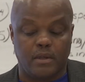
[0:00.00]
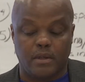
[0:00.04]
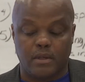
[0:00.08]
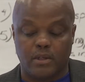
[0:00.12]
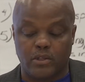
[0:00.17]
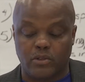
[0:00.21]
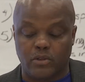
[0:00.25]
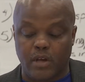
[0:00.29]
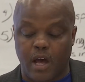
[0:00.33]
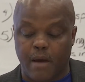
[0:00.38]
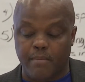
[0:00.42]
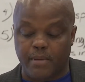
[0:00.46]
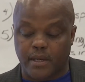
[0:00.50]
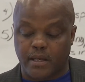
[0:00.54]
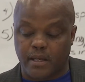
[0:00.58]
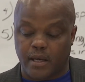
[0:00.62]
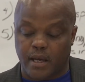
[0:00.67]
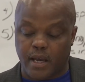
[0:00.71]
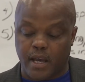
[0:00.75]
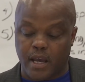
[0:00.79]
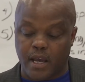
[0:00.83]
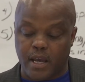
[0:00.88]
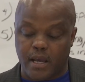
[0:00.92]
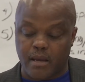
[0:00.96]
So I
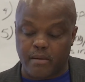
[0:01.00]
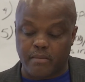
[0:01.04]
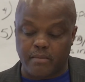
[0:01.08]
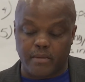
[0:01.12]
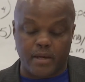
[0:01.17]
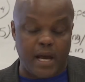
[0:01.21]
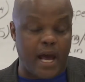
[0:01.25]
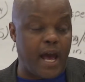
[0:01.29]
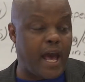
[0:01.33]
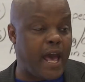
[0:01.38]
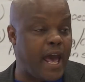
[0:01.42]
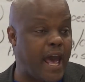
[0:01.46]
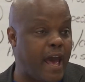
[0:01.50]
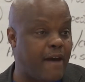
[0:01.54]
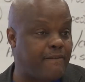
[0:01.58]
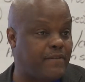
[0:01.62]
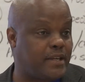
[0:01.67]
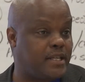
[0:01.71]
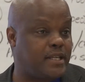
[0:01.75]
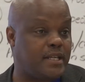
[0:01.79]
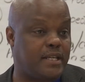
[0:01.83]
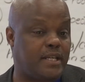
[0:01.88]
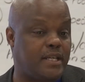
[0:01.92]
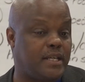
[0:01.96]
became an
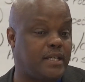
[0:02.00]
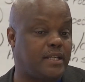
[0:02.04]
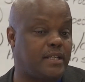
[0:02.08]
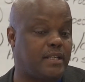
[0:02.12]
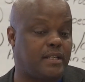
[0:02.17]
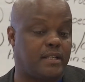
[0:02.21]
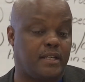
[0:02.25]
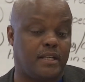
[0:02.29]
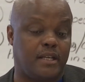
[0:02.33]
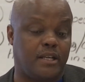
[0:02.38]
advocate.